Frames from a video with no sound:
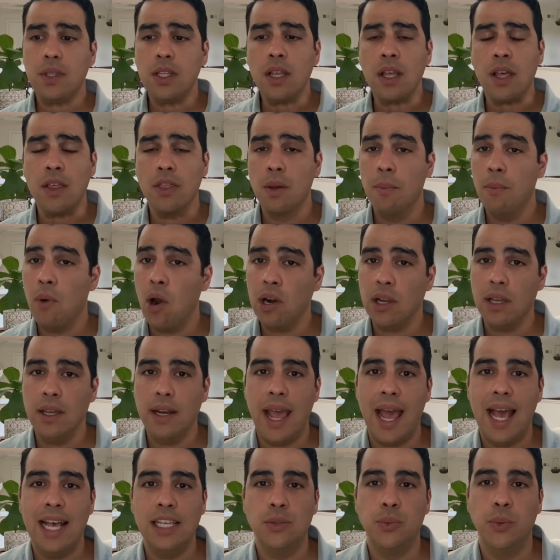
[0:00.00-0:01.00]
the market
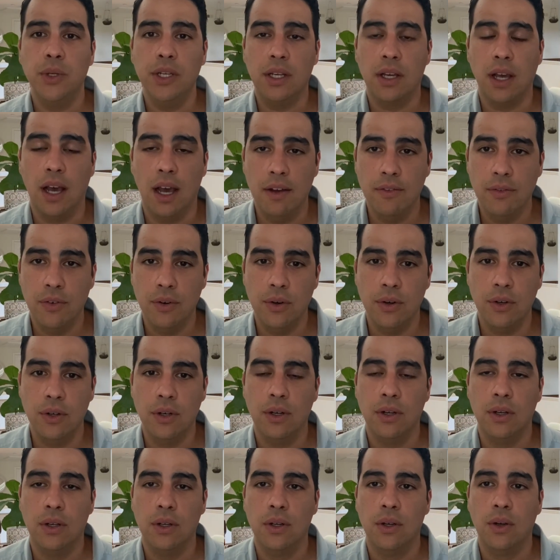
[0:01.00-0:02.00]
has
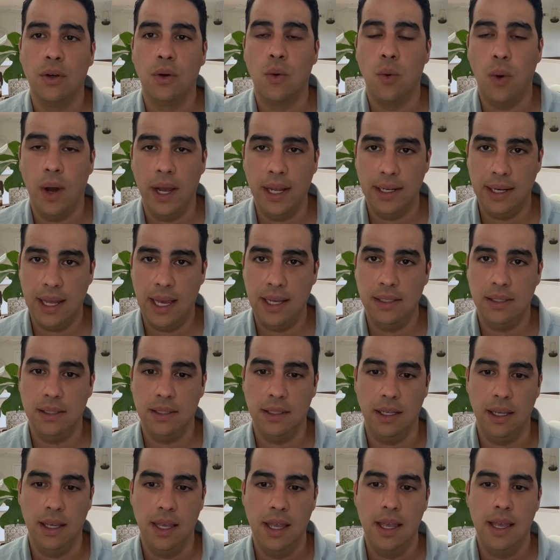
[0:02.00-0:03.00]
recovered quite
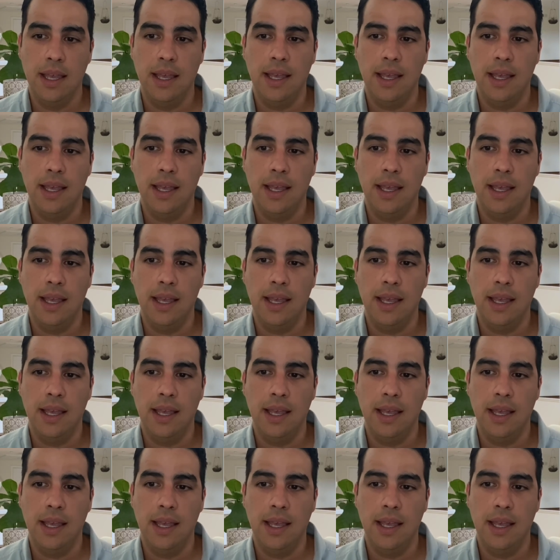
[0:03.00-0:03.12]
nicely,